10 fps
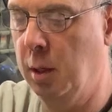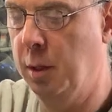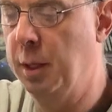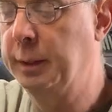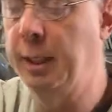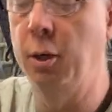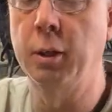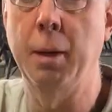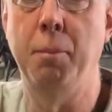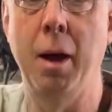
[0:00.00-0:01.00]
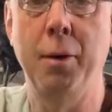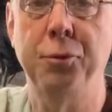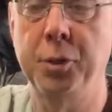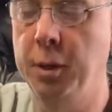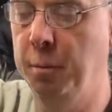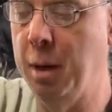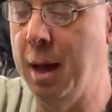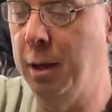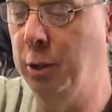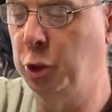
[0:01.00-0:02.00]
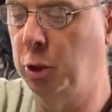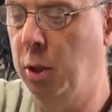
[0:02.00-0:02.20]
This here will get buffed and polished.